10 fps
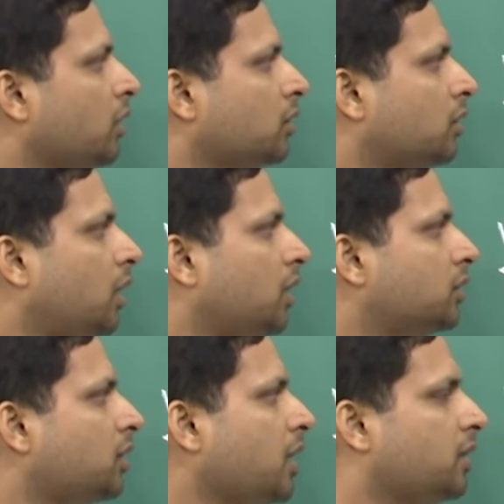
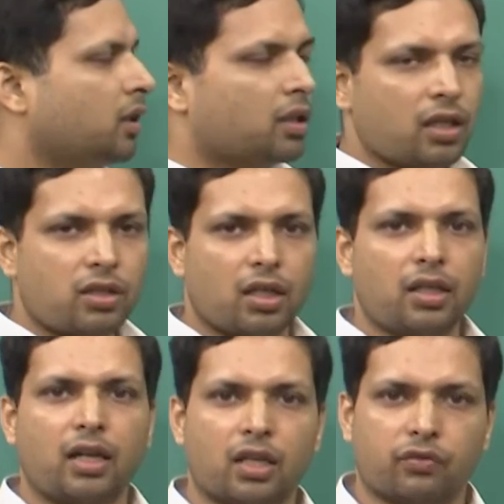the cluster
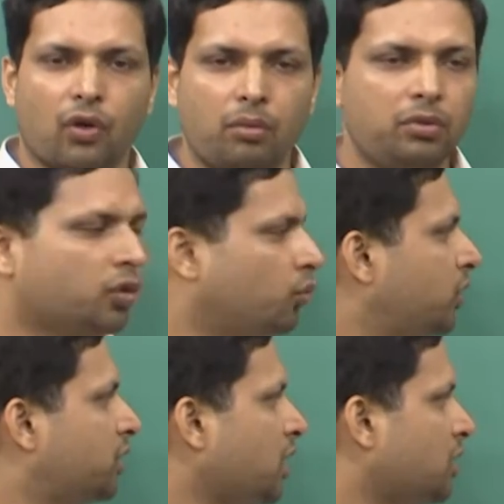that has formed
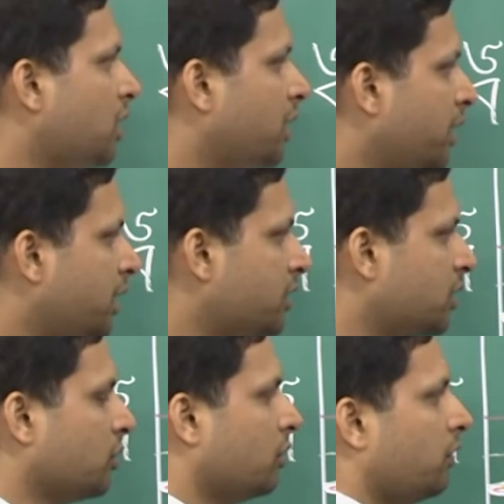with such a radius
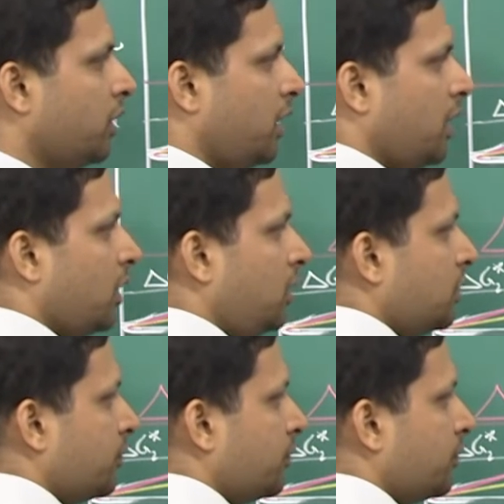over here,